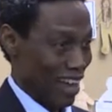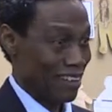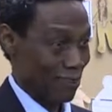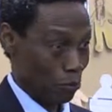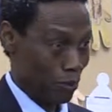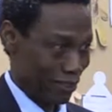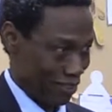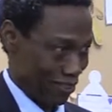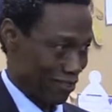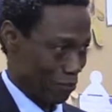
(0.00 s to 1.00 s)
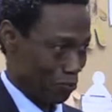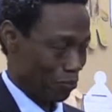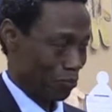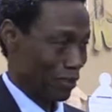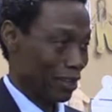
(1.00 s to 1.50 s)
as he pleases,
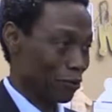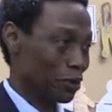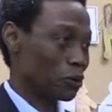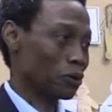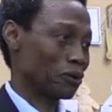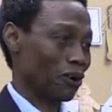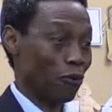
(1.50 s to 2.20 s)
even though,